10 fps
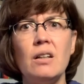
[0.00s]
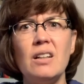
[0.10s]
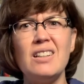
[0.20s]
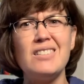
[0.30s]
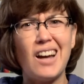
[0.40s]

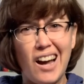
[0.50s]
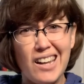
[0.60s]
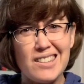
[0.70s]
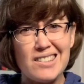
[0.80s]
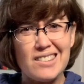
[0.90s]
It
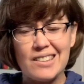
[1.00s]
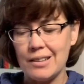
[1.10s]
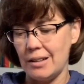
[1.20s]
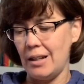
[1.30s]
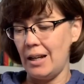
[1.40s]
does?
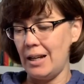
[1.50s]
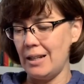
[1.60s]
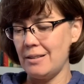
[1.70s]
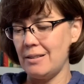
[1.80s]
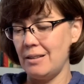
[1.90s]
I
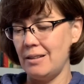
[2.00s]
asked.